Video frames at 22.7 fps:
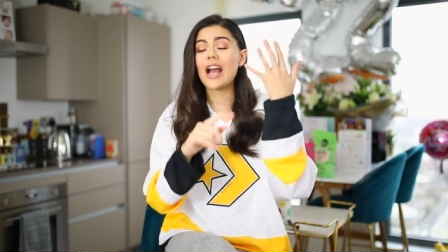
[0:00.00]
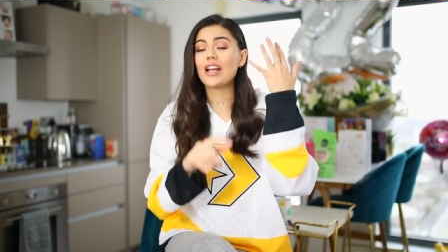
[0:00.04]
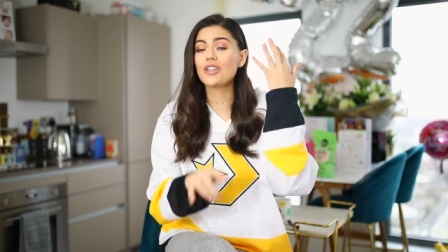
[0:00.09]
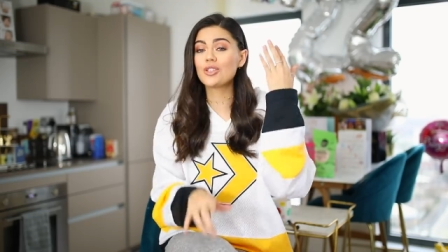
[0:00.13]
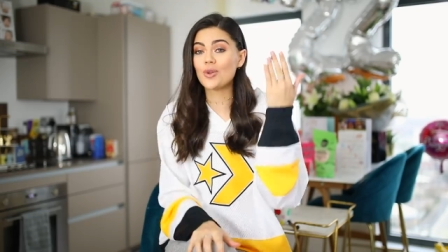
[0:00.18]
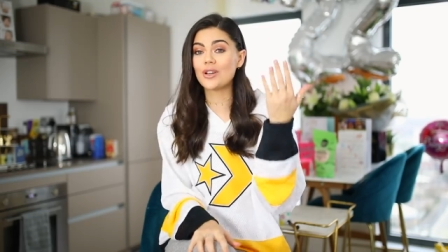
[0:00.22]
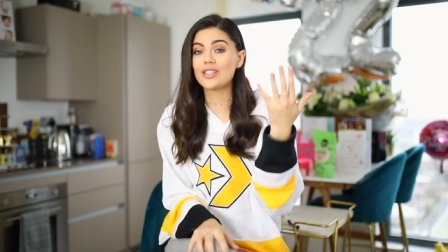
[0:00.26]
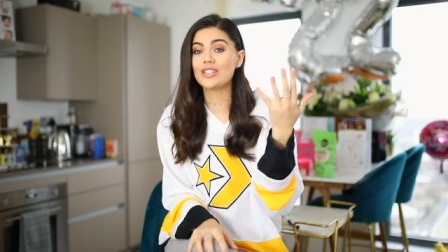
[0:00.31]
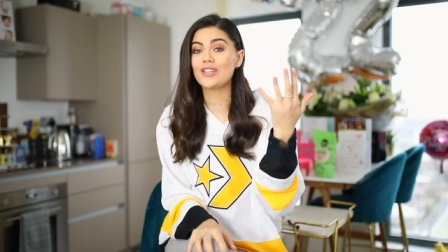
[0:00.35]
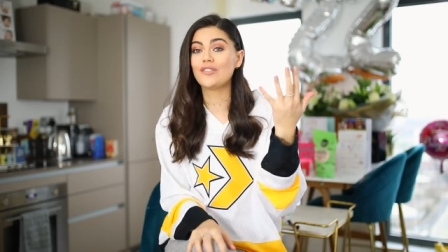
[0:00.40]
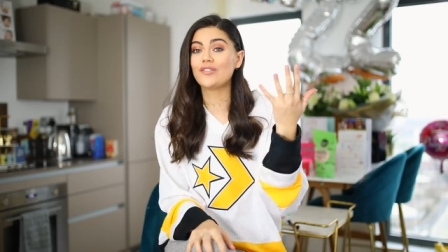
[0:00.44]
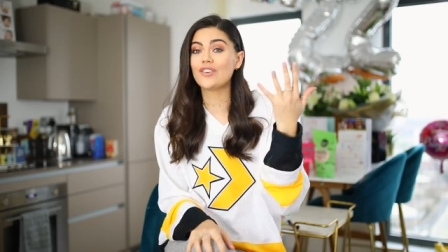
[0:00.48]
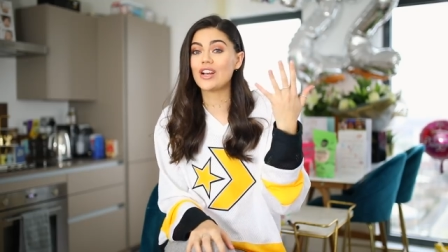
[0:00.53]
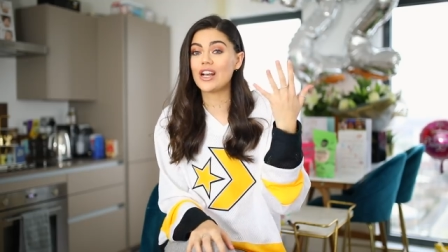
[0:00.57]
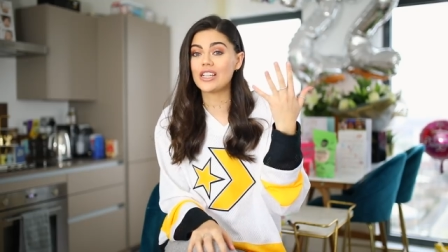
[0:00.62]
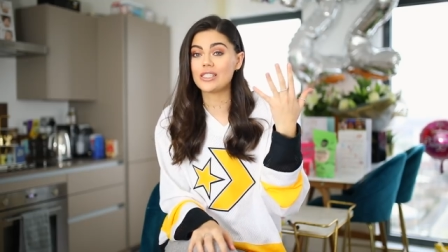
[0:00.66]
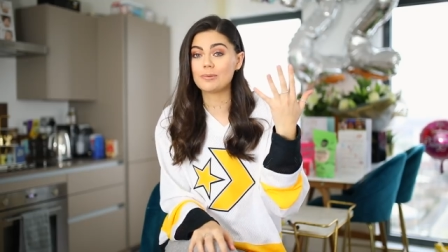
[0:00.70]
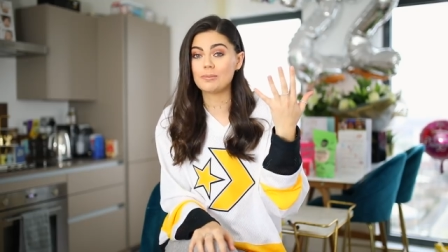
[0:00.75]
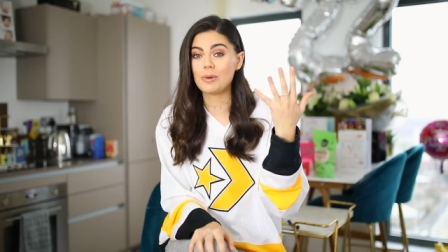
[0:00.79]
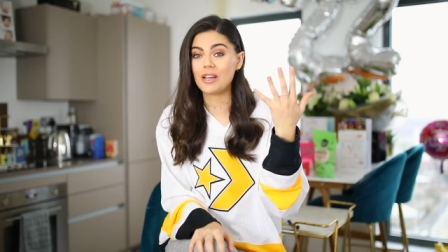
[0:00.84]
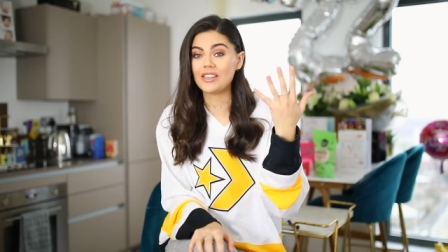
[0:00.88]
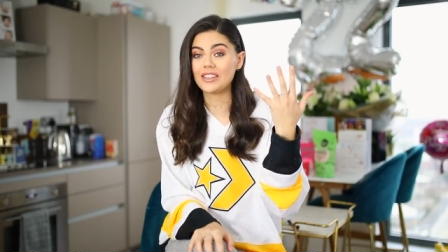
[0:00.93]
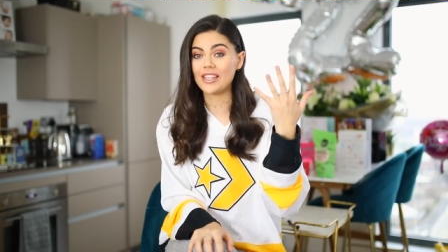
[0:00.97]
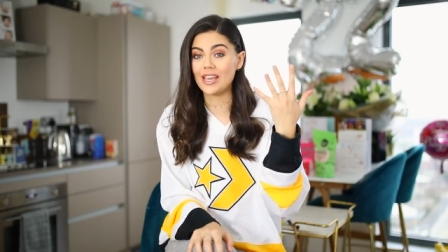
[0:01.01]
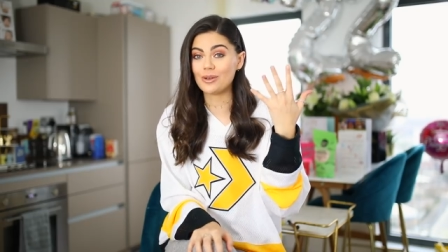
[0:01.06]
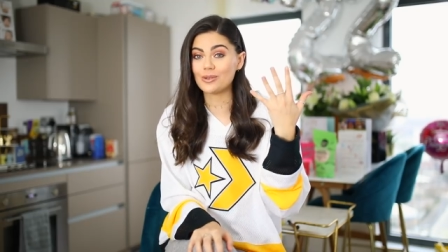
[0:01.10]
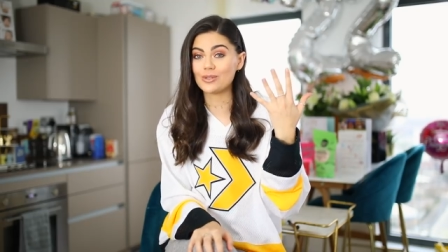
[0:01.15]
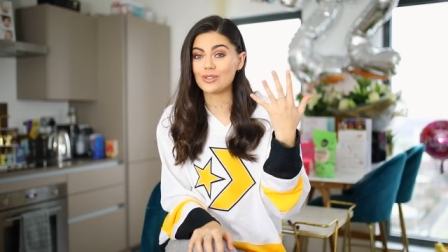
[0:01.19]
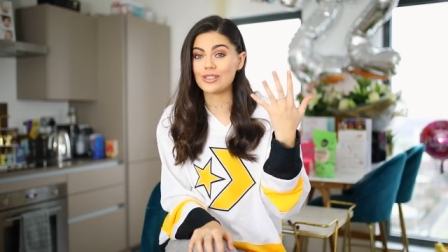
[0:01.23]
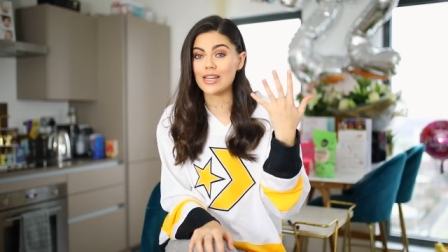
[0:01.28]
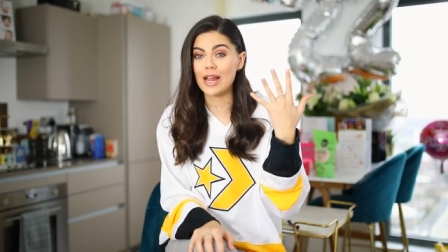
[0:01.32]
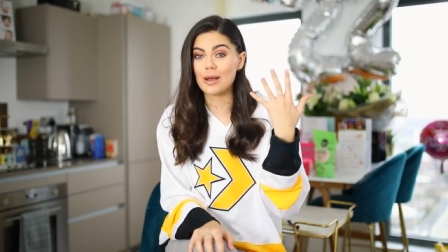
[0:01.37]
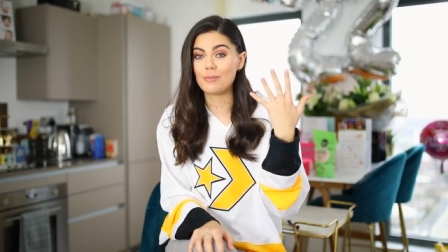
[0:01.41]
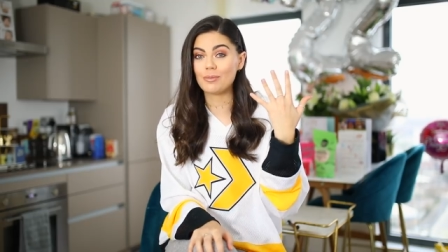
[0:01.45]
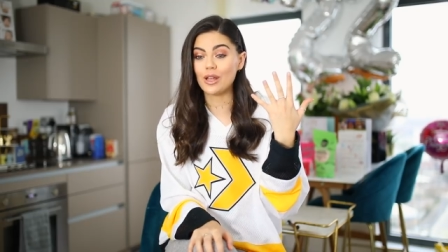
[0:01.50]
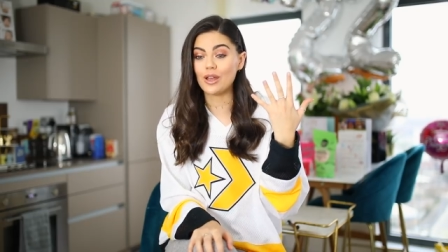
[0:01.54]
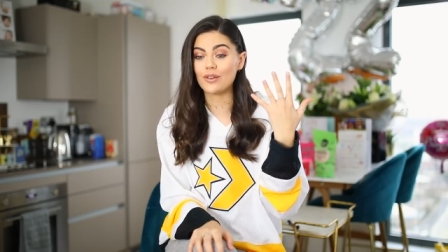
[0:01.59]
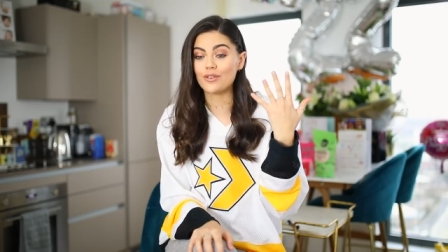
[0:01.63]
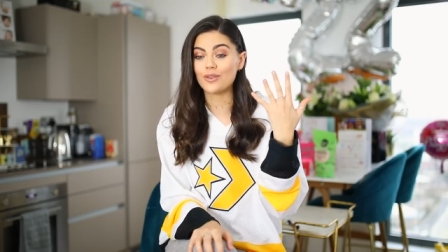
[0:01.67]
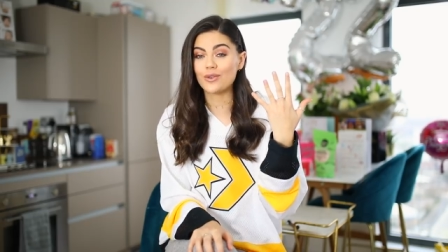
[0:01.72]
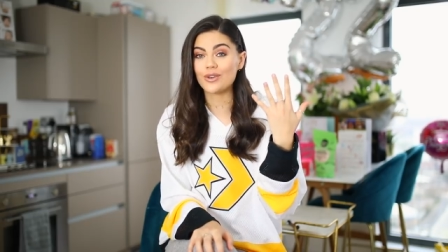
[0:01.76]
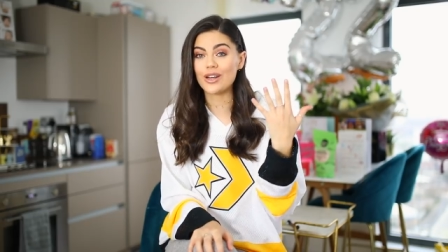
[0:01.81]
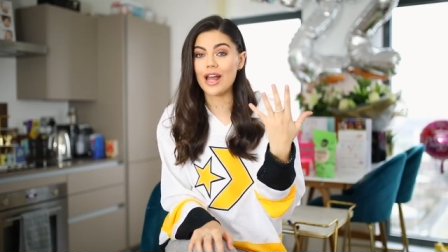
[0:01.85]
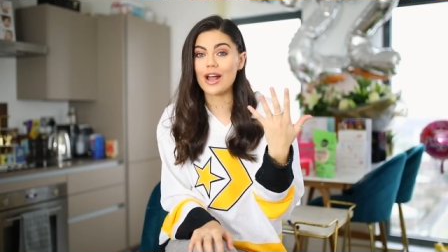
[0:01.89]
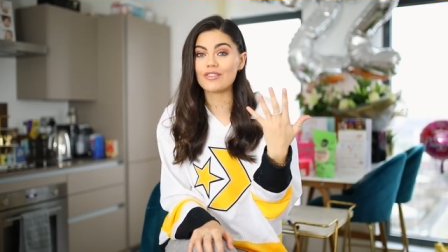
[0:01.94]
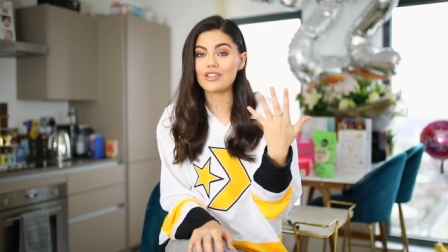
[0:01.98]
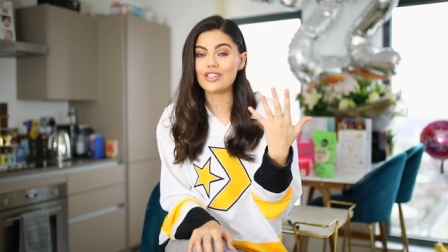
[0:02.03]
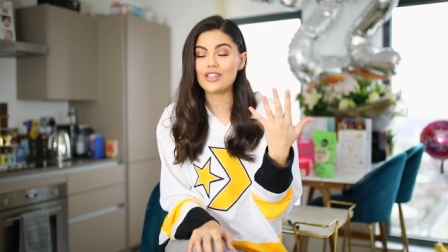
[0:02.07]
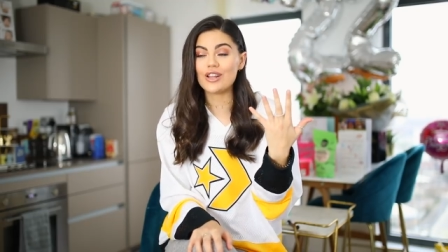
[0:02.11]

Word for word: and twenty-first birthday hauls down below if you want to have